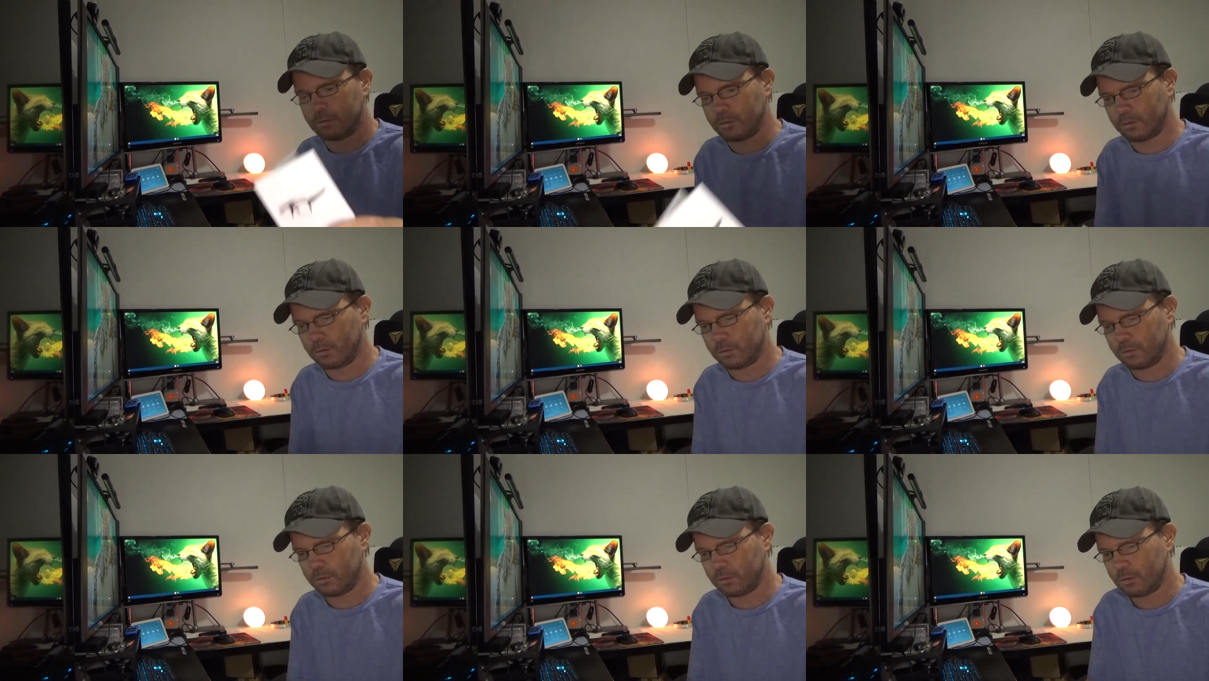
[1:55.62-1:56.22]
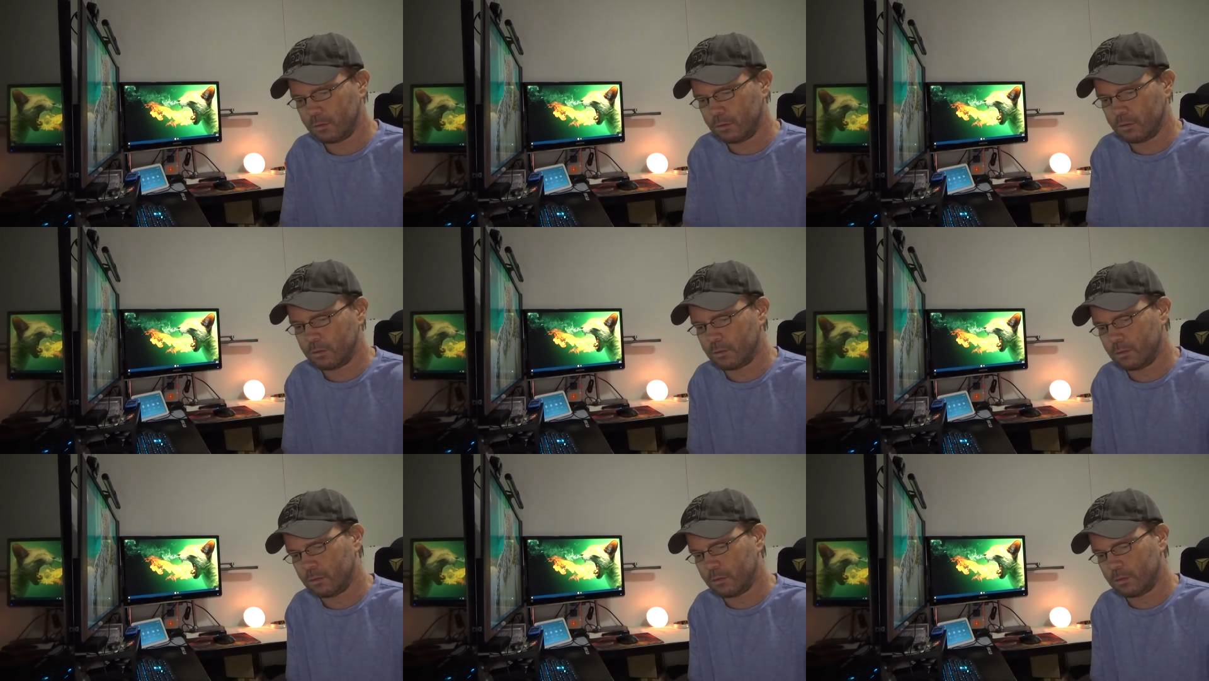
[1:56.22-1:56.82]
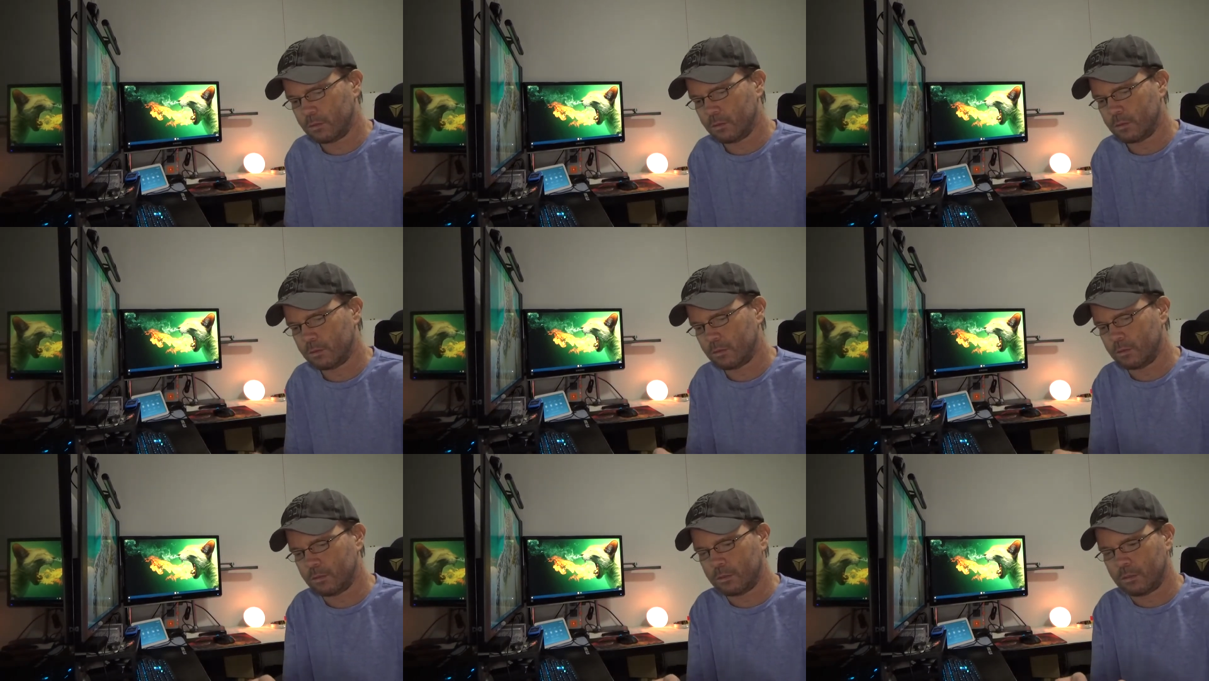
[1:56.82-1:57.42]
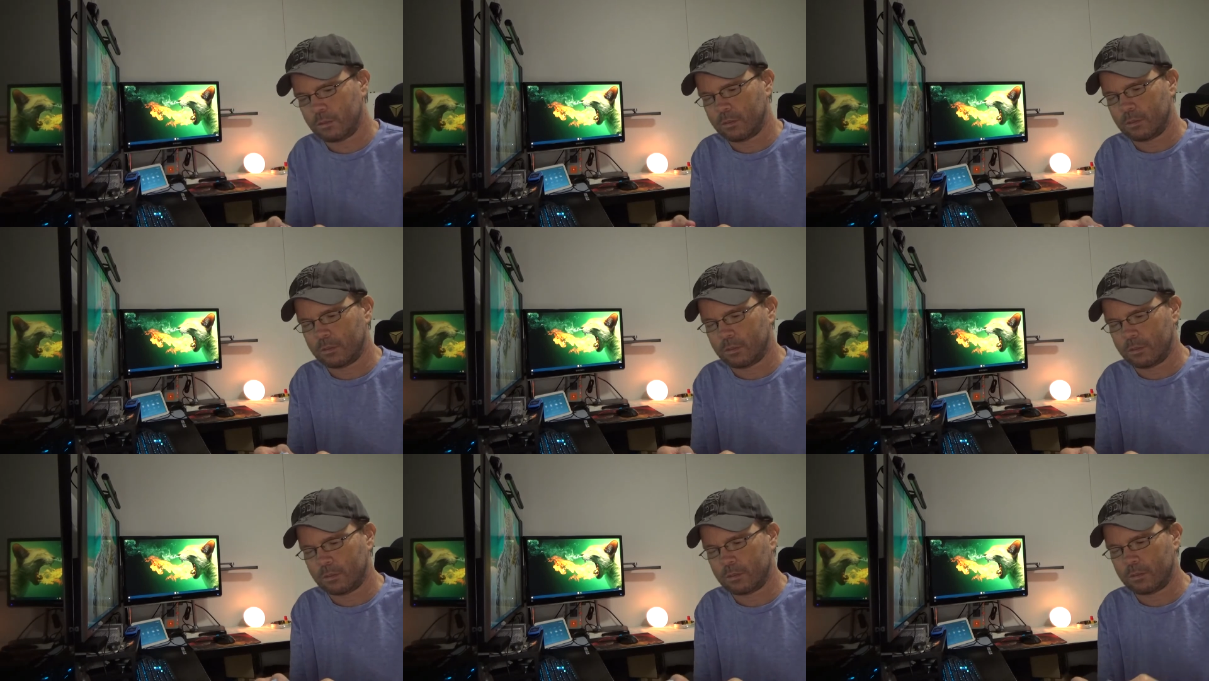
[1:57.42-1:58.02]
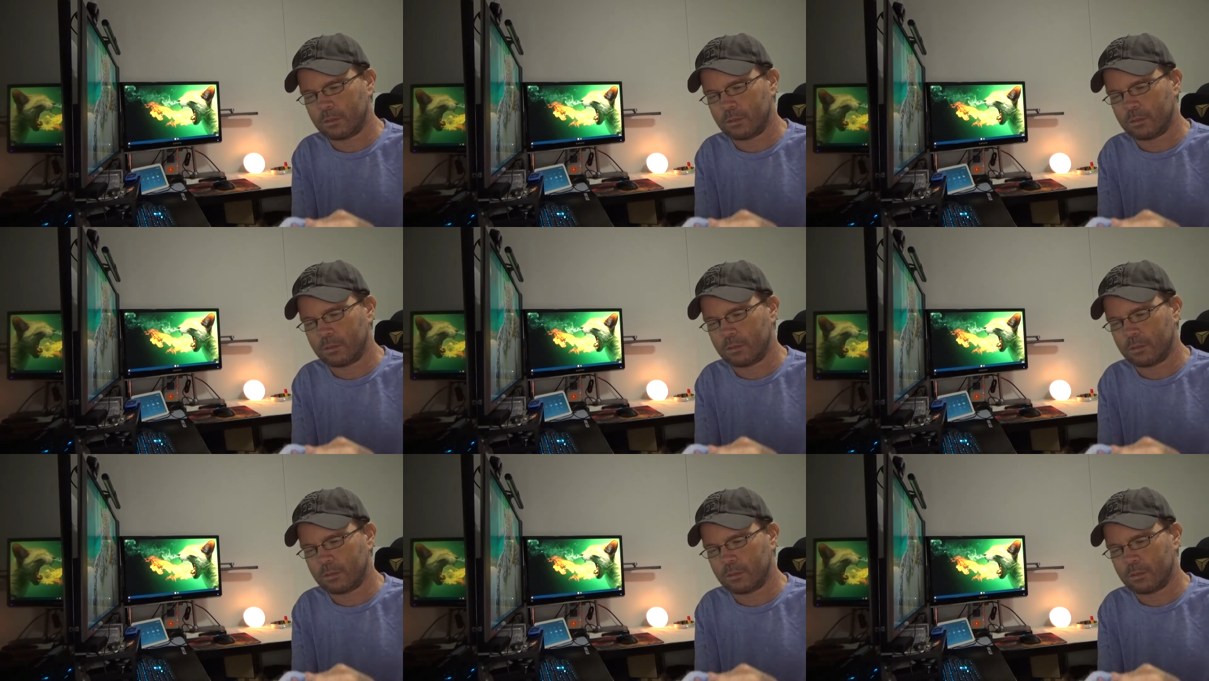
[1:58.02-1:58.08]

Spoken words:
(silence)